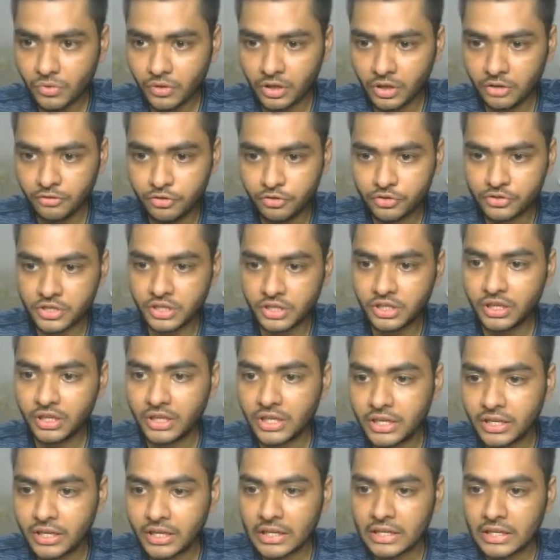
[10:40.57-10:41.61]
if you see
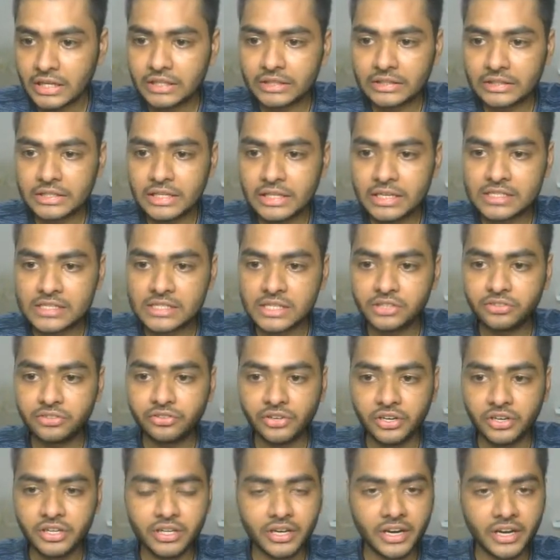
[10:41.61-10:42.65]
it's a
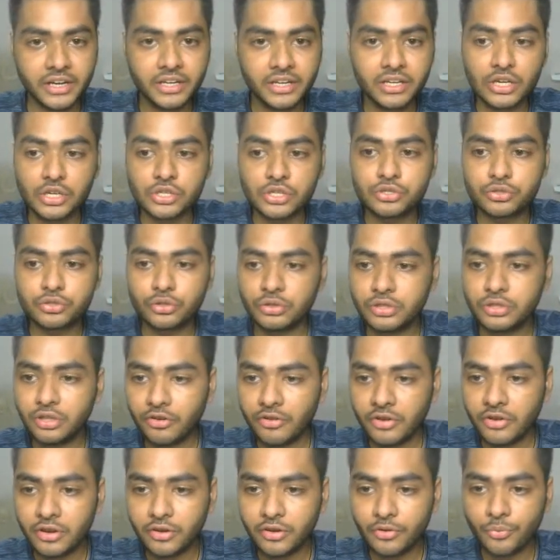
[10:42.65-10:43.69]
string, right? So
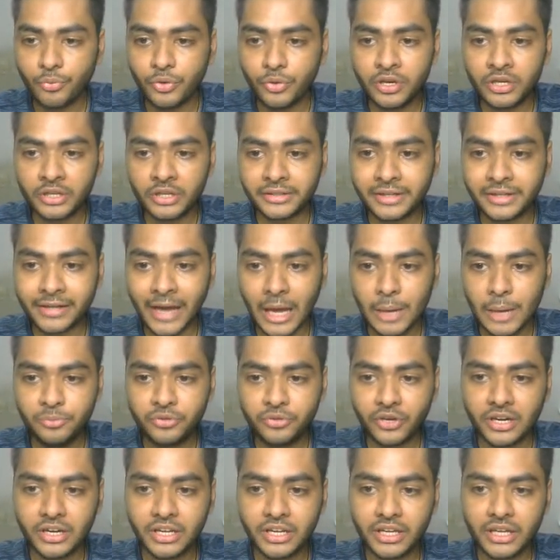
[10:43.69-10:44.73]
the in type
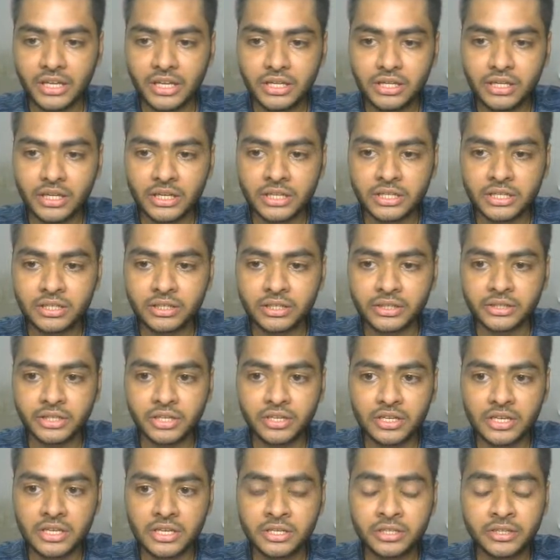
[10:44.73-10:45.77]
juggling
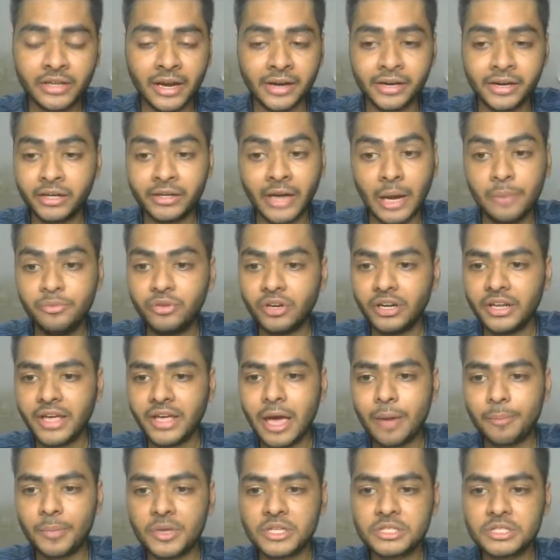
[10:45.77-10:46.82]
the type juggling
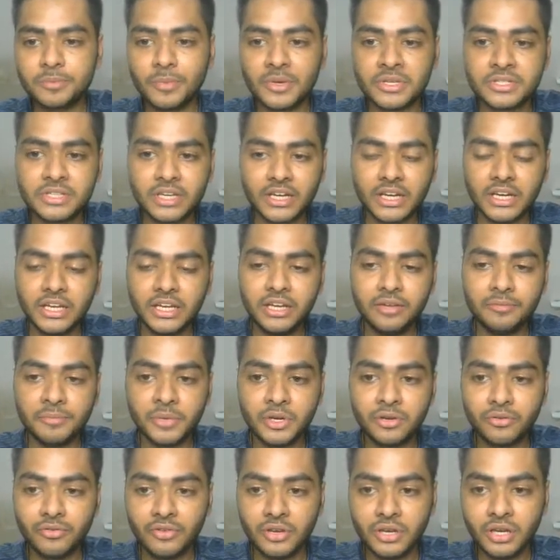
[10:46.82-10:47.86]
happens basically in
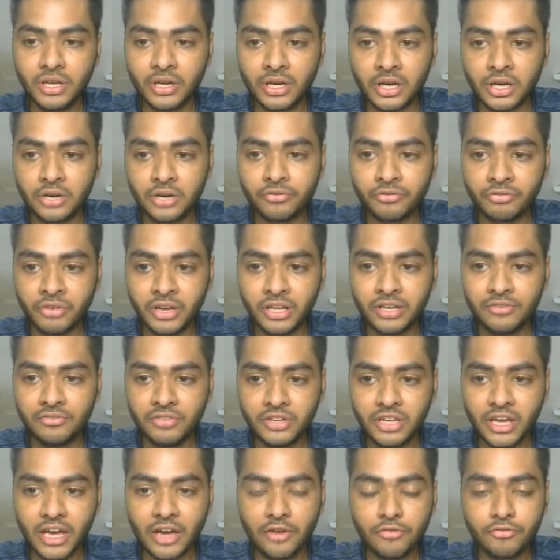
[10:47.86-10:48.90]
between when
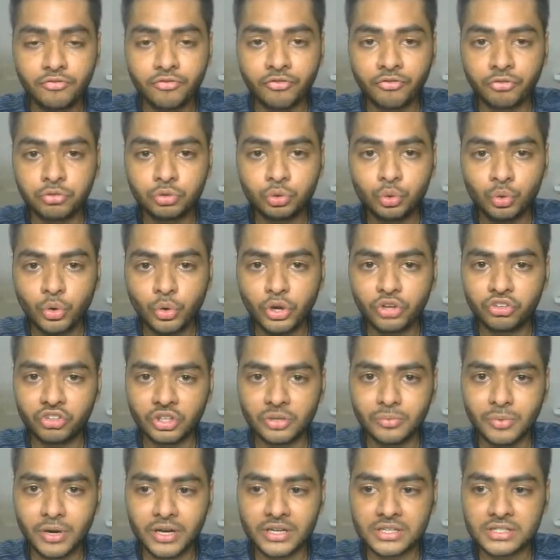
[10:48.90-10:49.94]
we have two question
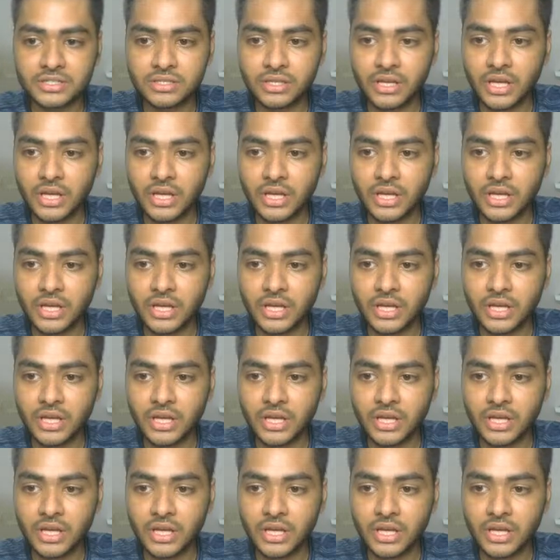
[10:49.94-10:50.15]
marks.